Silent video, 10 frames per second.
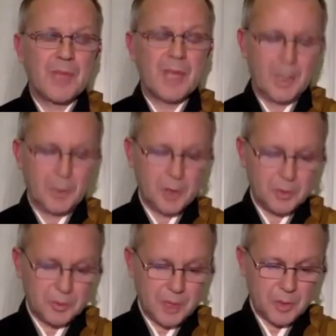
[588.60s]
I was
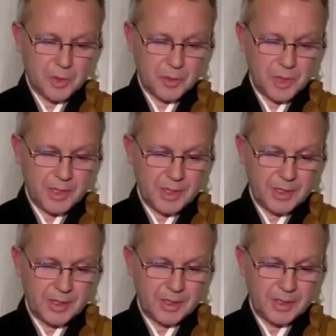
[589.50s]
I was reading
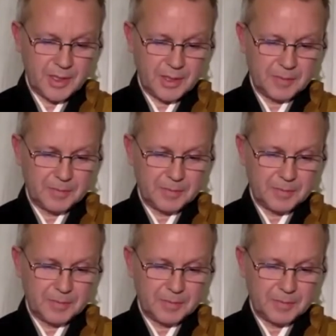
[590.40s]
in the